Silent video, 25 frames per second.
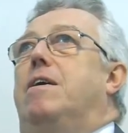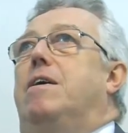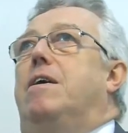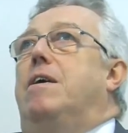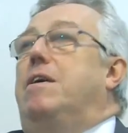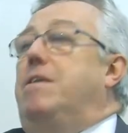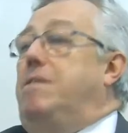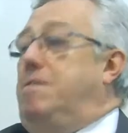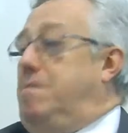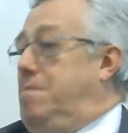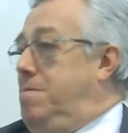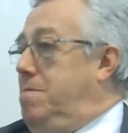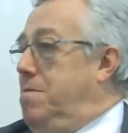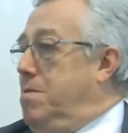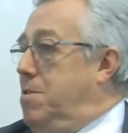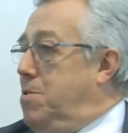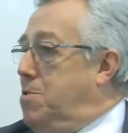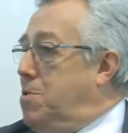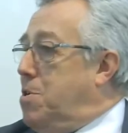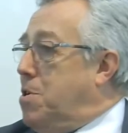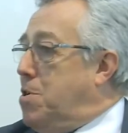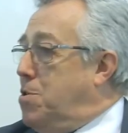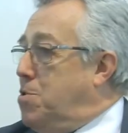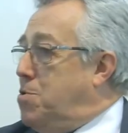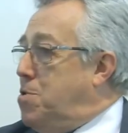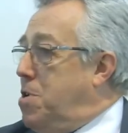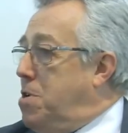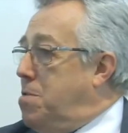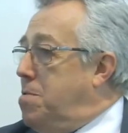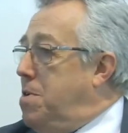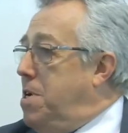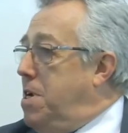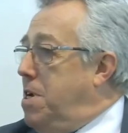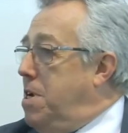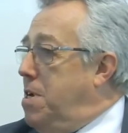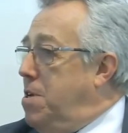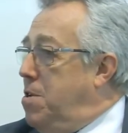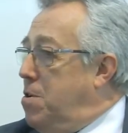And on the
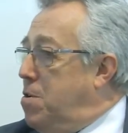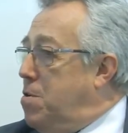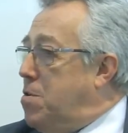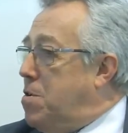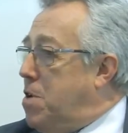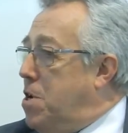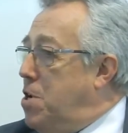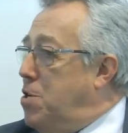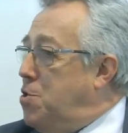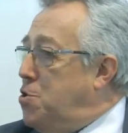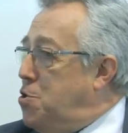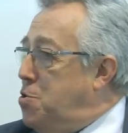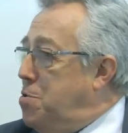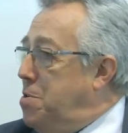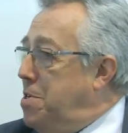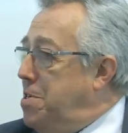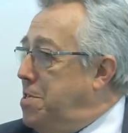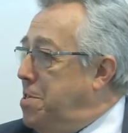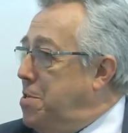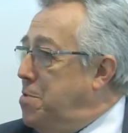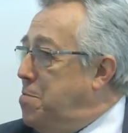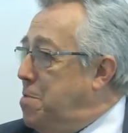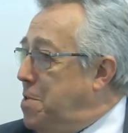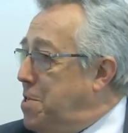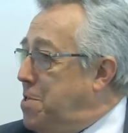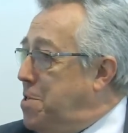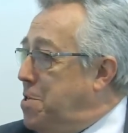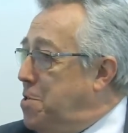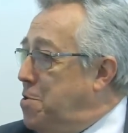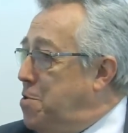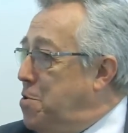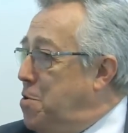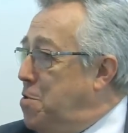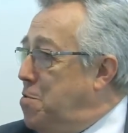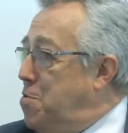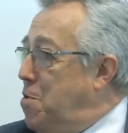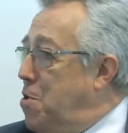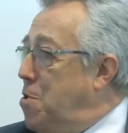contrary, in all countries in Western
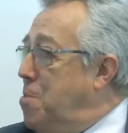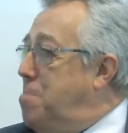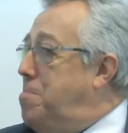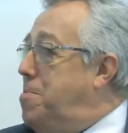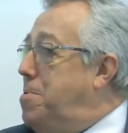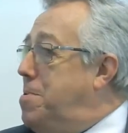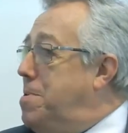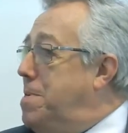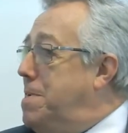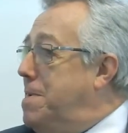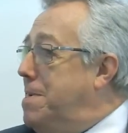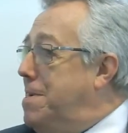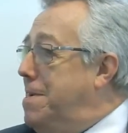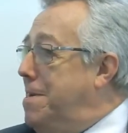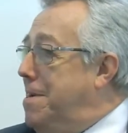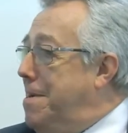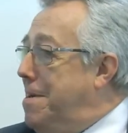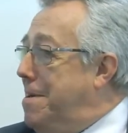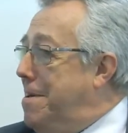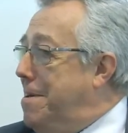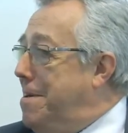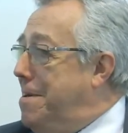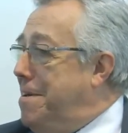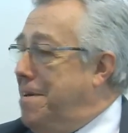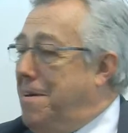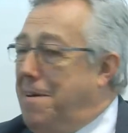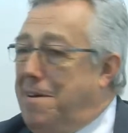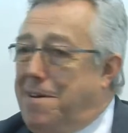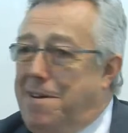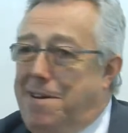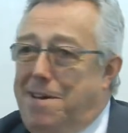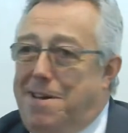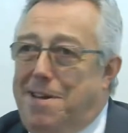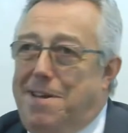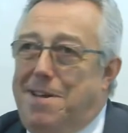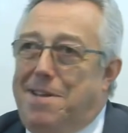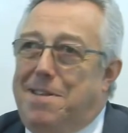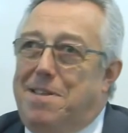Europe,
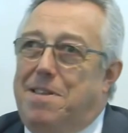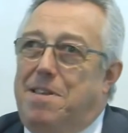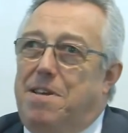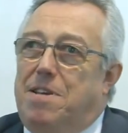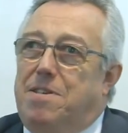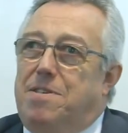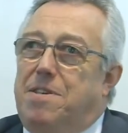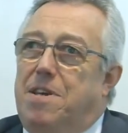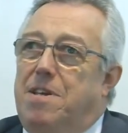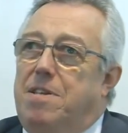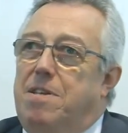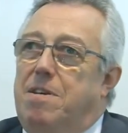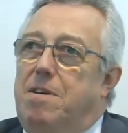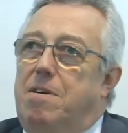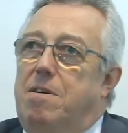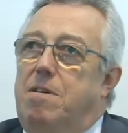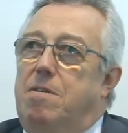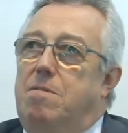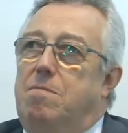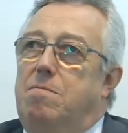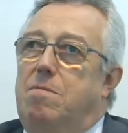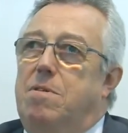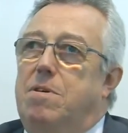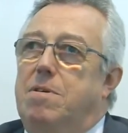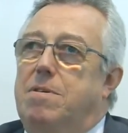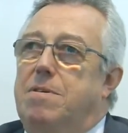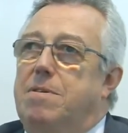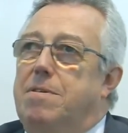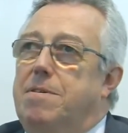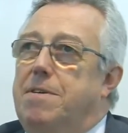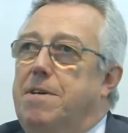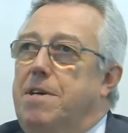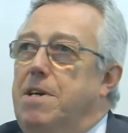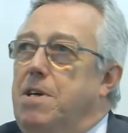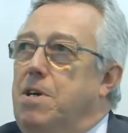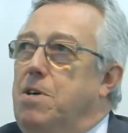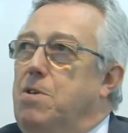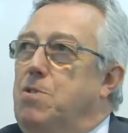they said,
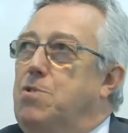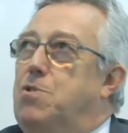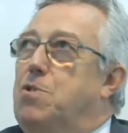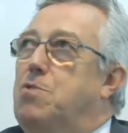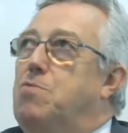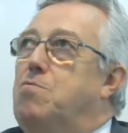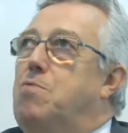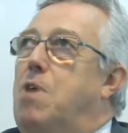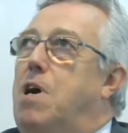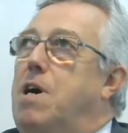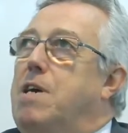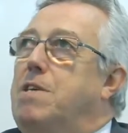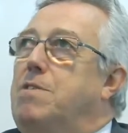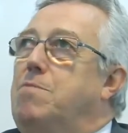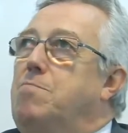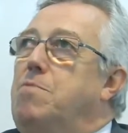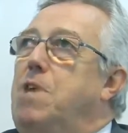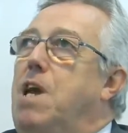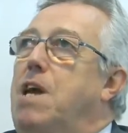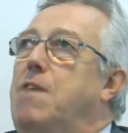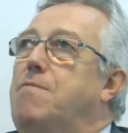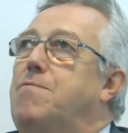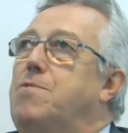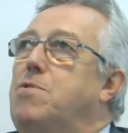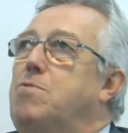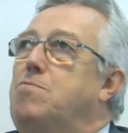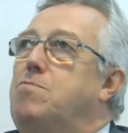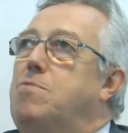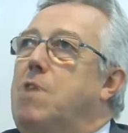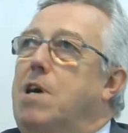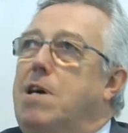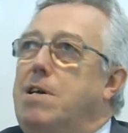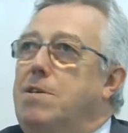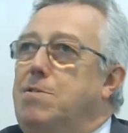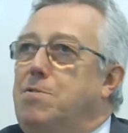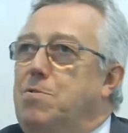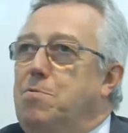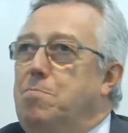the right, we have the
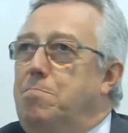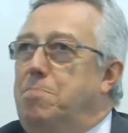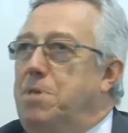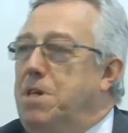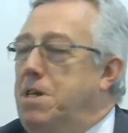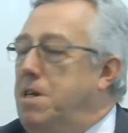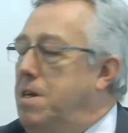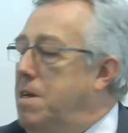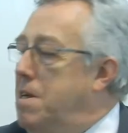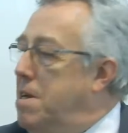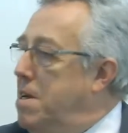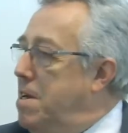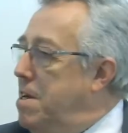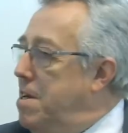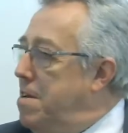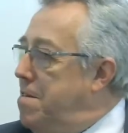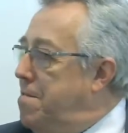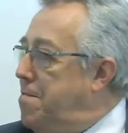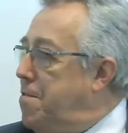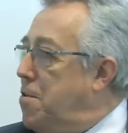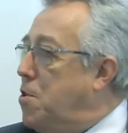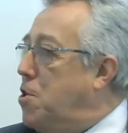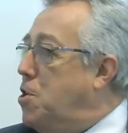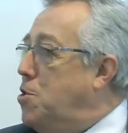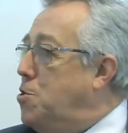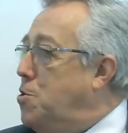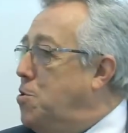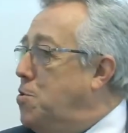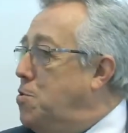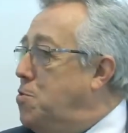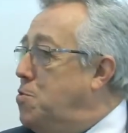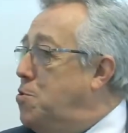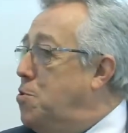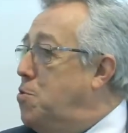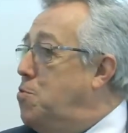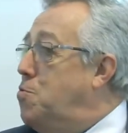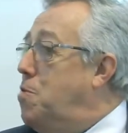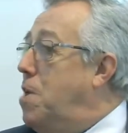right to be forgotten,
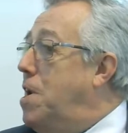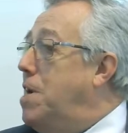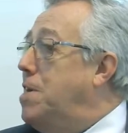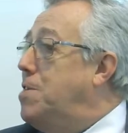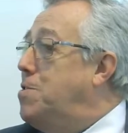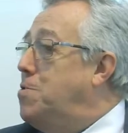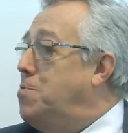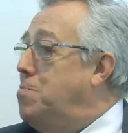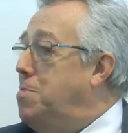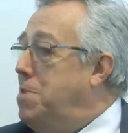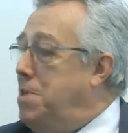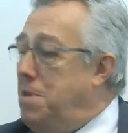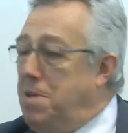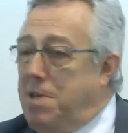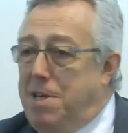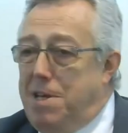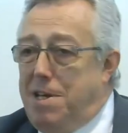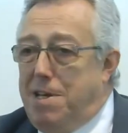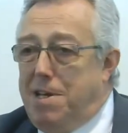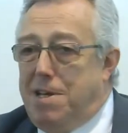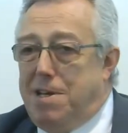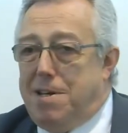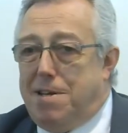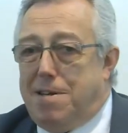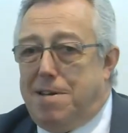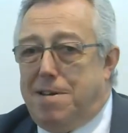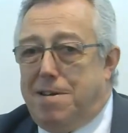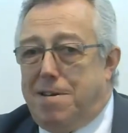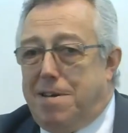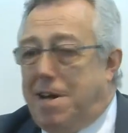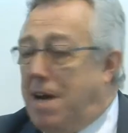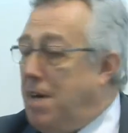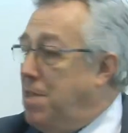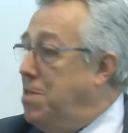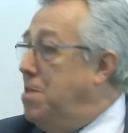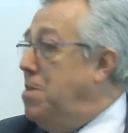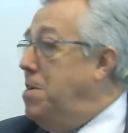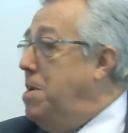invisible. The right to be
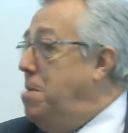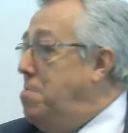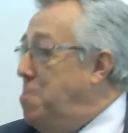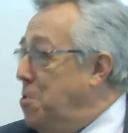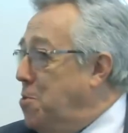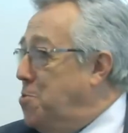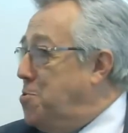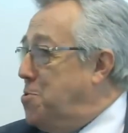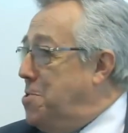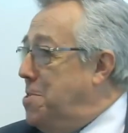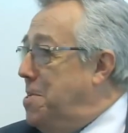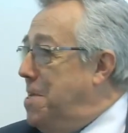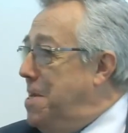anonymous.